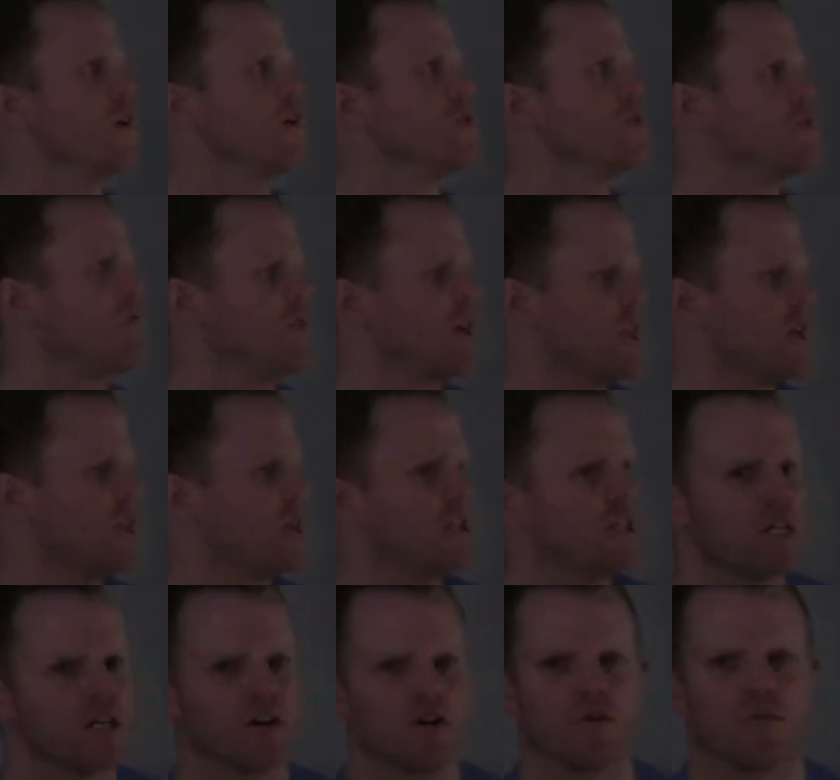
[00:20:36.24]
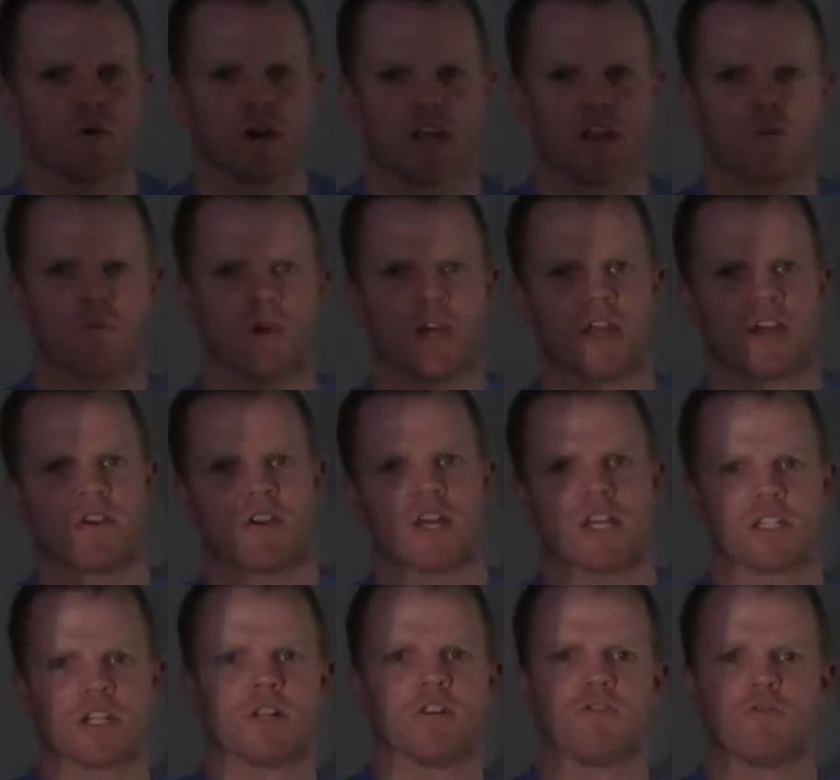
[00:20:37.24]
So really the deal with when there
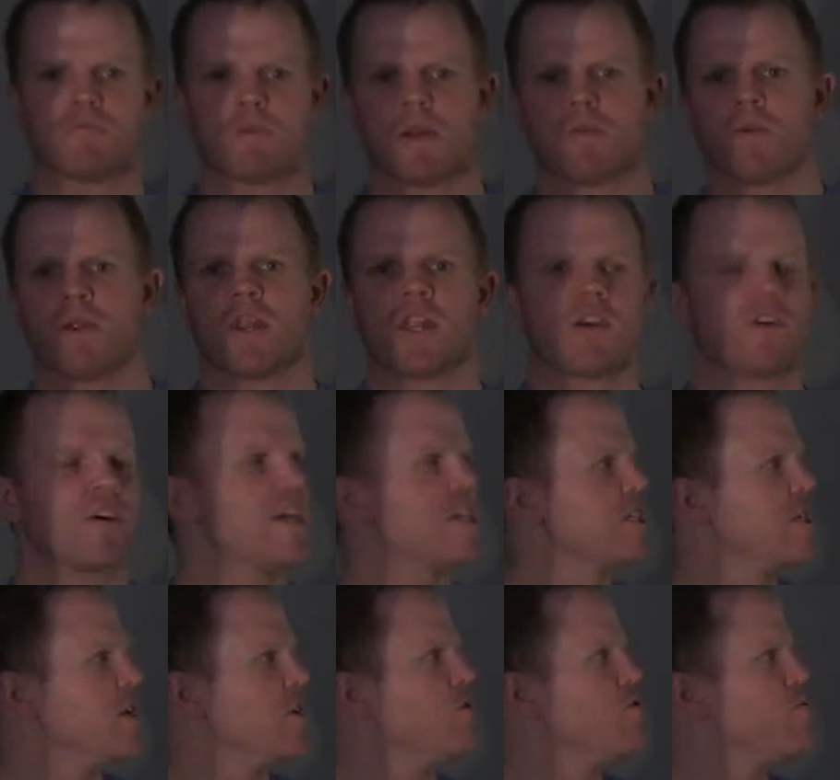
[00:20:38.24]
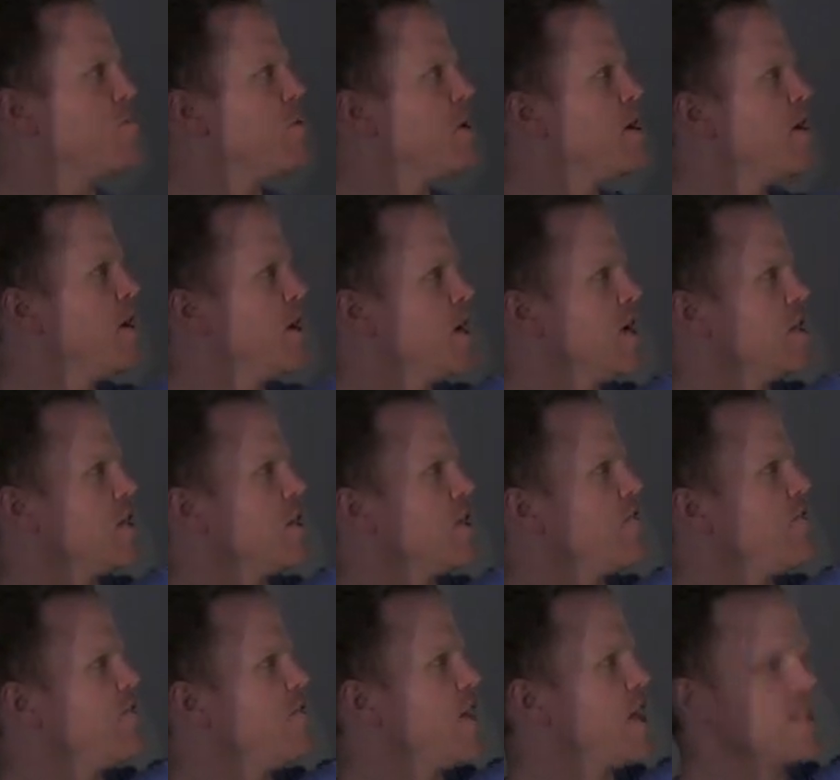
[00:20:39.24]
is a loop and when there isn't a loop is
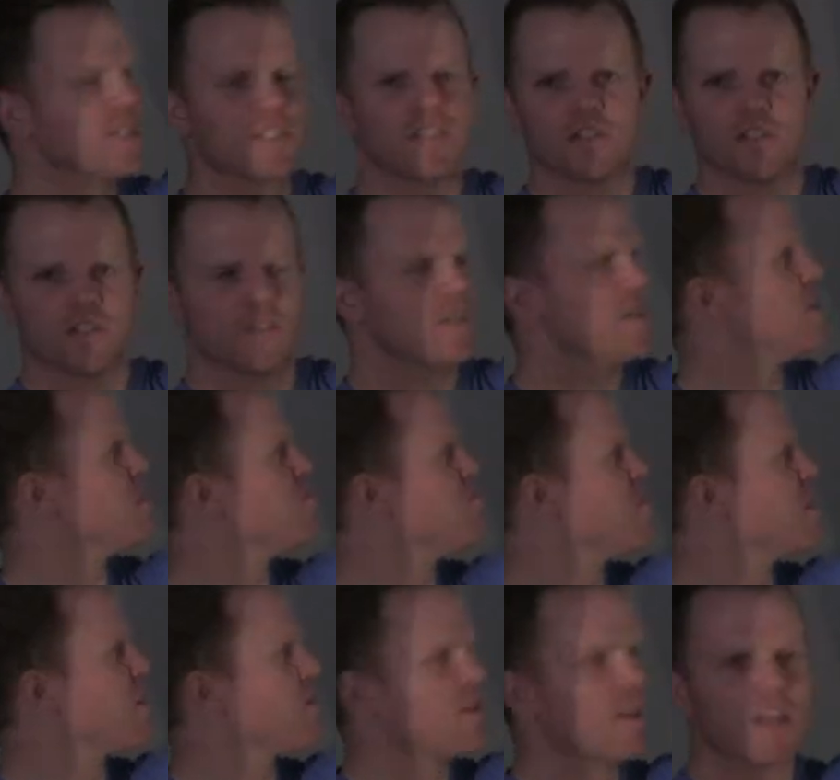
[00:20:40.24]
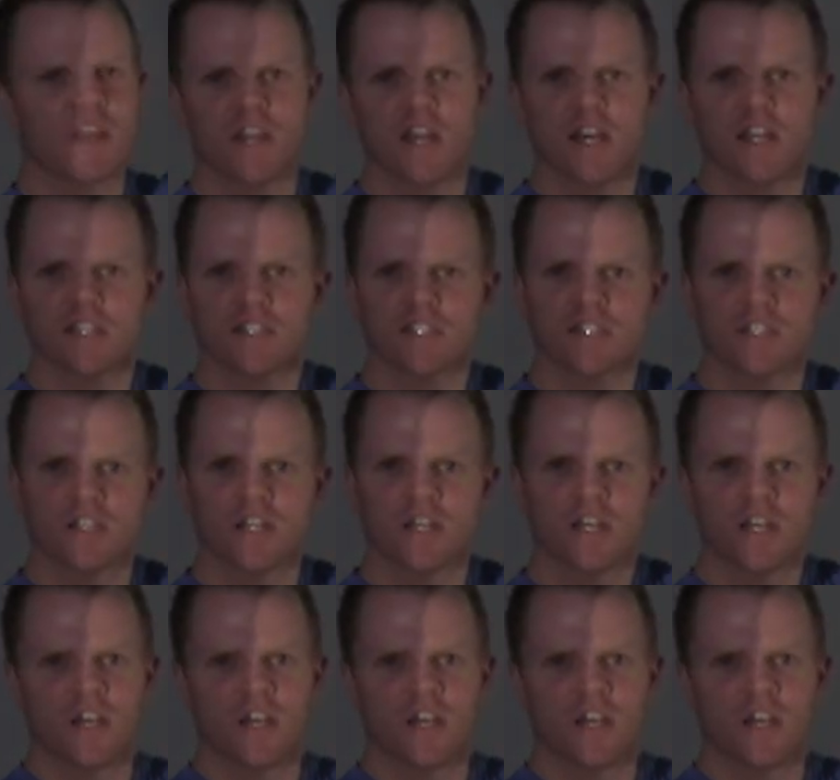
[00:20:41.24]
if this is bigger than this.